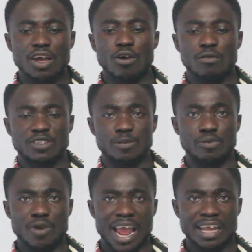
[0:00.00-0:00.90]
of
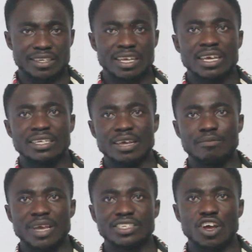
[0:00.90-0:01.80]
spread, the
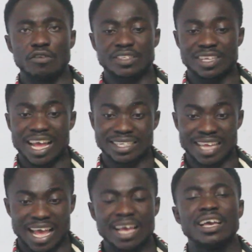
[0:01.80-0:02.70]
measure of
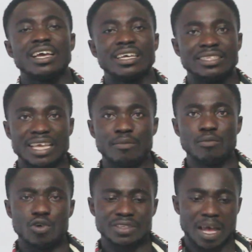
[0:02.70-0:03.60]
scatter, the
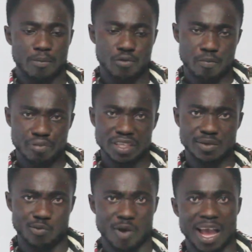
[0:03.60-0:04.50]
most appropriate
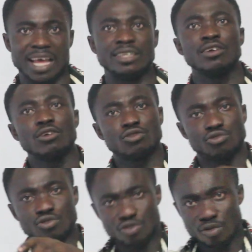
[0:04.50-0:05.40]
one
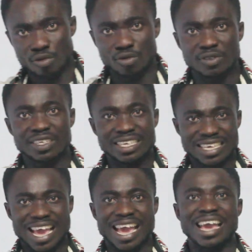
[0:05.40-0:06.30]
to use
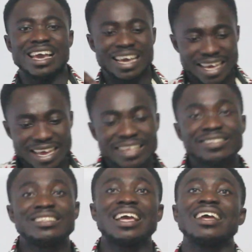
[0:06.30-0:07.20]
here is
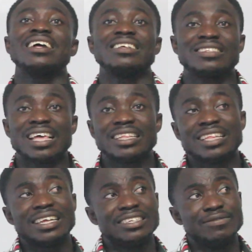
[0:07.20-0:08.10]
the
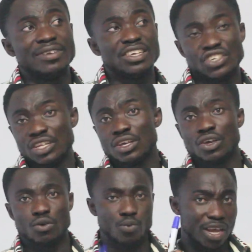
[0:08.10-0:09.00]
standard deviation
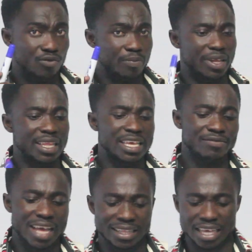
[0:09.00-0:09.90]
when we
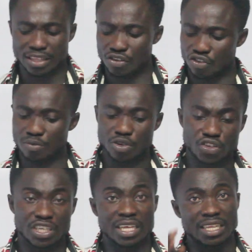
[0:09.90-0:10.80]
believe that the
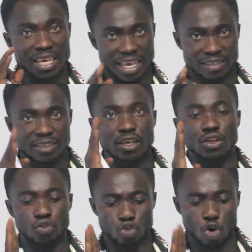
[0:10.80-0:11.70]
distribution is
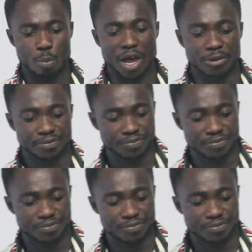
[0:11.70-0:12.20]
normal.